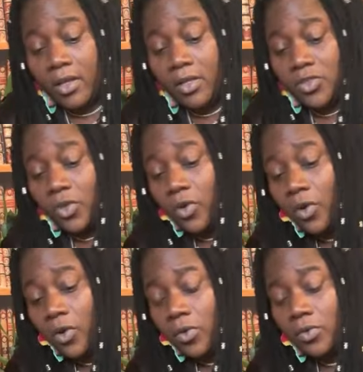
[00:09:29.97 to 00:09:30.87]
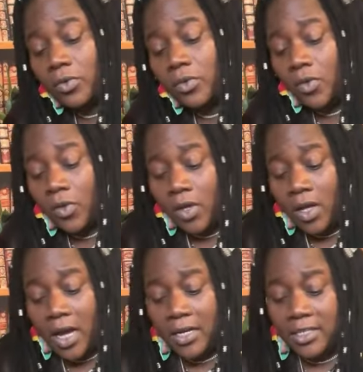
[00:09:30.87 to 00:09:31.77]
So,
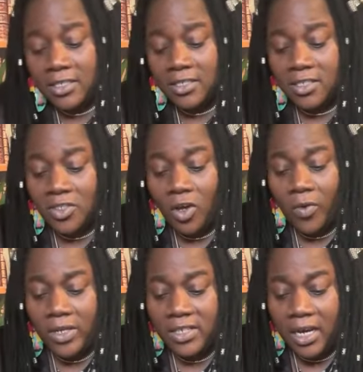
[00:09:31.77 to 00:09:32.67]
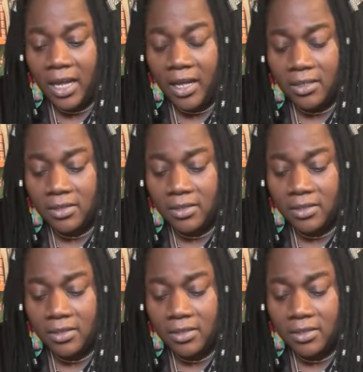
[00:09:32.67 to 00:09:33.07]
and this is the storyteller.